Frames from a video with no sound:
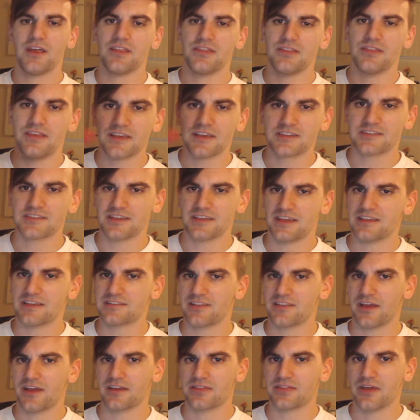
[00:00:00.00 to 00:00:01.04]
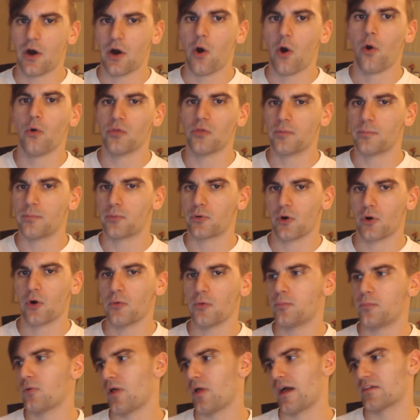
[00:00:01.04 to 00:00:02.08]
this is like the old Pro
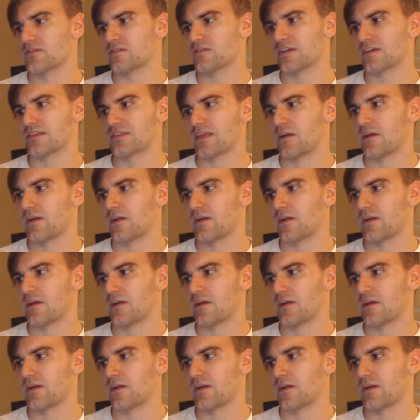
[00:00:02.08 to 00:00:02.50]
plastic.